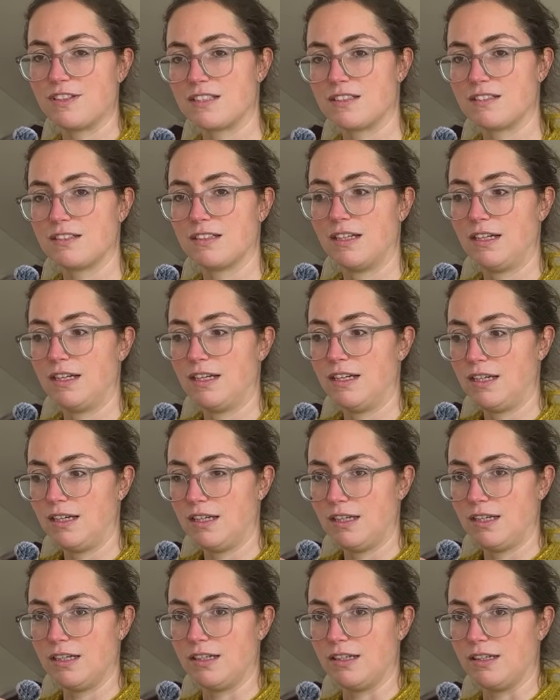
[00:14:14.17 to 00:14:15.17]
It's
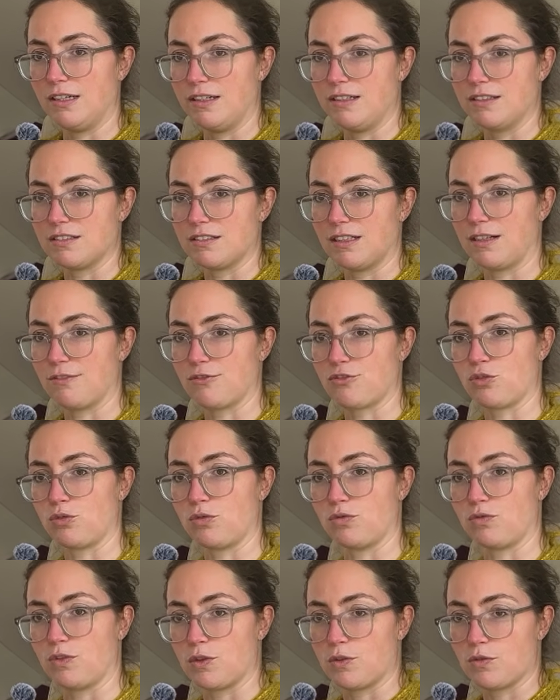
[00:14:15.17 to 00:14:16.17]
going to have
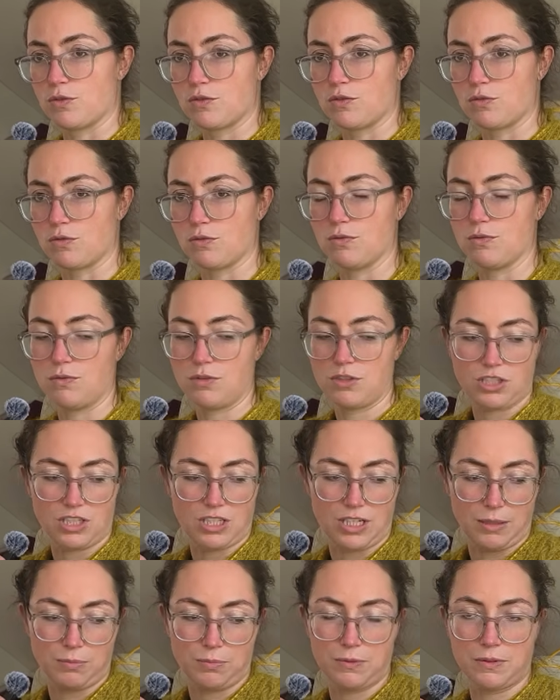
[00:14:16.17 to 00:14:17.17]
short rows to
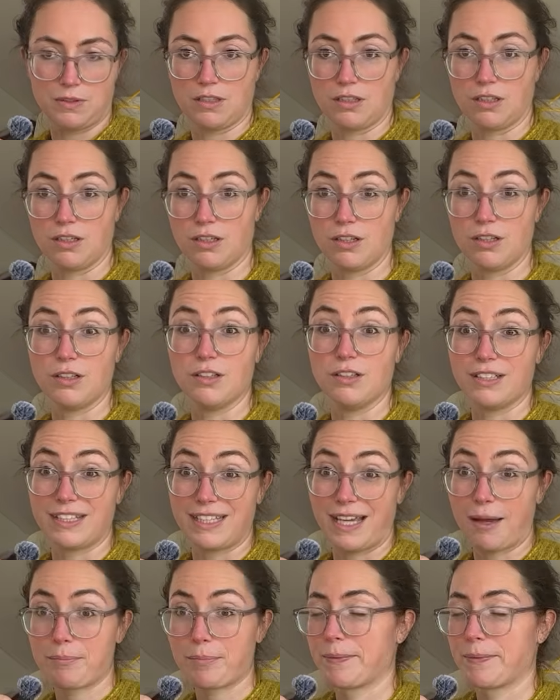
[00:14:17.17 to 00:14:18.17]
shape the
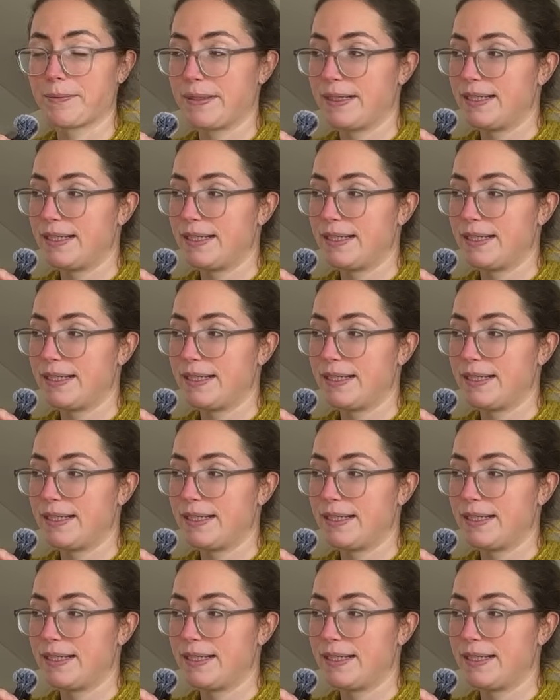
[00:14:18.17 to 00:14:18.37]
cap.